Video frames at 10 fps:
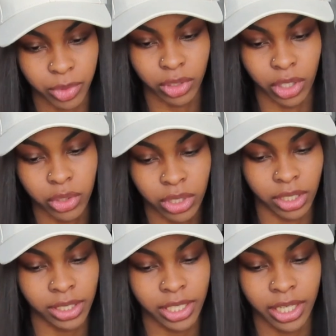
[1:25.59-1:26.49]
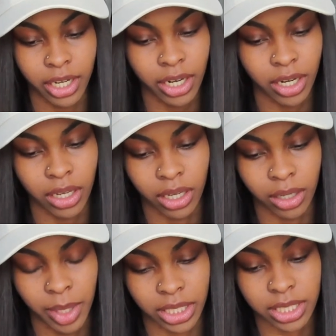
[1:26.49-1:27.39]
You know, you can click here
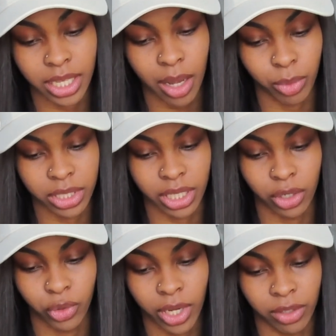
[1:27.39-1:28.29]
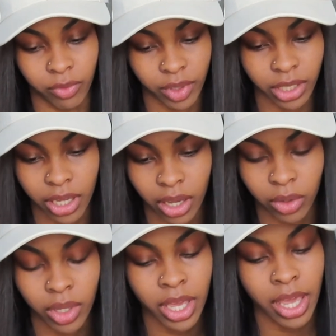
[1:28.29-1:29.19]
at the top where it says create a video.